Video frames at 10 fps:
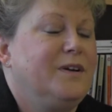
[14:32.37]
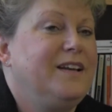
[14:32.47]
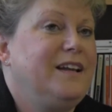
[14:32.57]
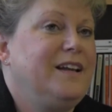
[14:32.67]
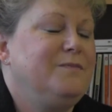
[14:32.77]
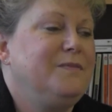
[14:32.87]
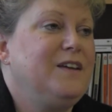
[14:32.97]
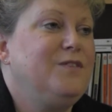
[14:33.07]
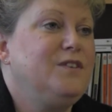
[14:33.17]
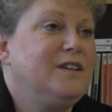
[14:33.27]
And
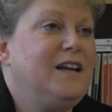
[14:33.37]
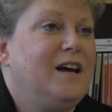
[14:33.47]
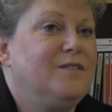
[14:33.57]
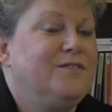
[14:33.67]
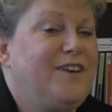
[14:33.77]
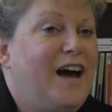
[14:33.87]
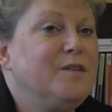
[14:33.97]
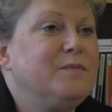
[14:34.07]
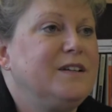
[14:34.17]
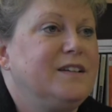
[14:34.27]
if you didn't have
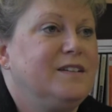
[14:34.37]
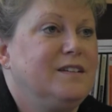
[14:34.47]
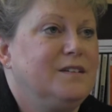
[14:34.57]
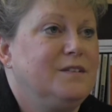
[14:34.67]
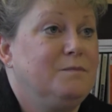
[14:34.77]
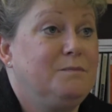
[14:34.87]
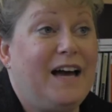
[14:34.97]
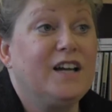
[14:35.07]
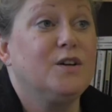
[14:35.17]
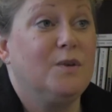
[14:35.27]
family to
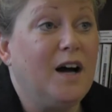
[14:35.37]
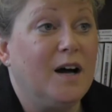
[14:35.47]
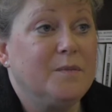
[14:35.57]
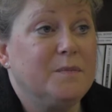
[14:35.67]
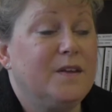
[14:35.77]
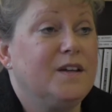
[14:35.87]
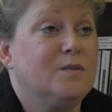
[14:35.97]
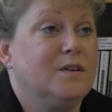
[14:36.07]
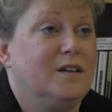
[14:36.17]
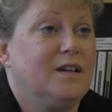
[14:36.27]
back you up, then
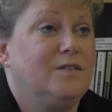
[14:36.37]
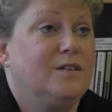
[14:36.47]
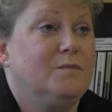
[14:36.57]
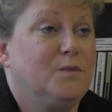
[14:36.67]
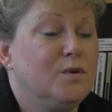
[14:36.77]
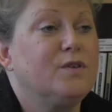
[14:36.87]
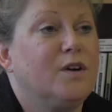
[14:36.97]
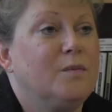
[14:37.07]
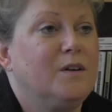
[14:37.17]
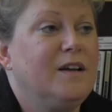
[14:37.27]
you were in even more
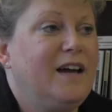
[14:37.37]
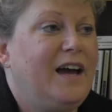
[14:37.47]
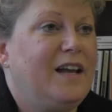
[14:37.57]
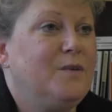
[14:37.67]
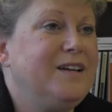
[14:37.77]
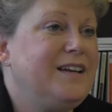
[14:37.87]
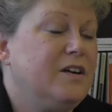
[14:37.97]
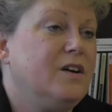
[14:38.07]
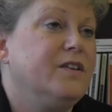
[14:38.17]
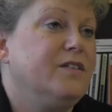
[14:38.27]
trouble, and it went
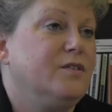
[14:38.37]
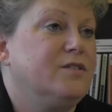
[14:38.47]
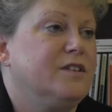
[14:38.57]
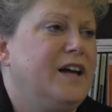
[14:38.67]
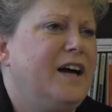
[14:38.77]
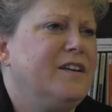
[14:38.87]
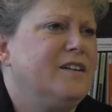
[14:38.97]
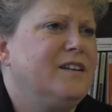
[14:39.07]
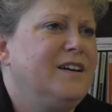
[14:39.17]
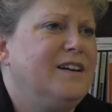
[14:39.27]
down all the social
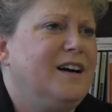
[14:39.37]
ladder